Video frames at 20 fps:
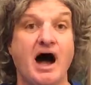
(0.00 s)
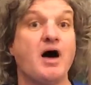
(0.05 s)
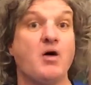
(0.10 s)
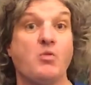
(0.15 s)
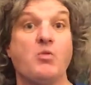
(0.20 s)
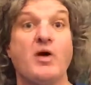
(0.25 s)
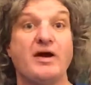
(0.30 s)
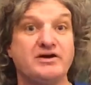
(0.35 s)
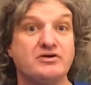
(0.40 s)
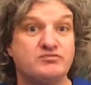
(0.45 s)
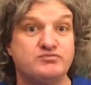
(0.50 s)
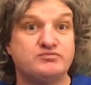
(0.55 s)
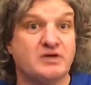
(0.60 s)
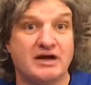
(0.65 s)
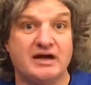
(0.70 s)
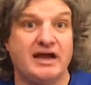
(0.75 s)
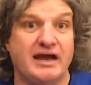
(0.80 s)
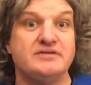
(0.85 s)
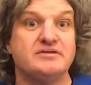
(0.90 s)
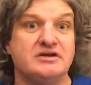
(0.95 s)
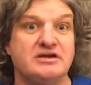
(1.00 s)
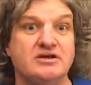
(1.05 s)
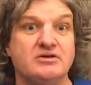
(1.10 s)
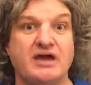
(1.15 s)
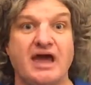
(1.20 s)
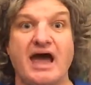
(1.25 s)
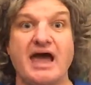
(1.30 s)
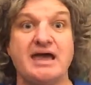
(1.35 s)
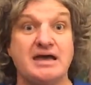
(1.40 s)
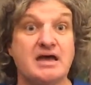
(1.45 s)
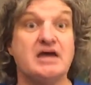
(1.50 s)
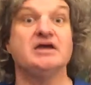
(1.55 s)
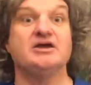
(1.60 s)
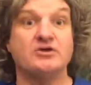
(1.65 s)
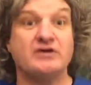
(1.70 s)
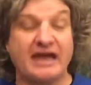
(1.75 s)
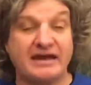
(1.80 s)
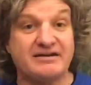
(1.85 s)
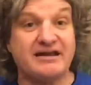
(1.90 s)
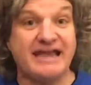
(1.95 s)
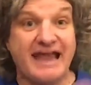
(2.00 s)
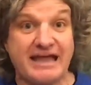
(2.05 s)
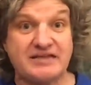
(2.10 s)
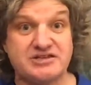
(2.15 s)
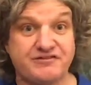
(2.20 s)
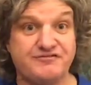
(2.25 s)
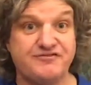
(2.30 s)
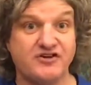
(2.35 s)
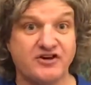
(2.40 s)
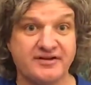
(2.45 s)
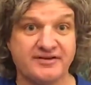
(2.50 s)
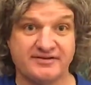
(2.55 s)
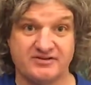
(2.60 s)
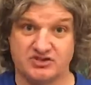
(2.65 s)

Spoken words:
When you, in the UK, you'll get a letter first,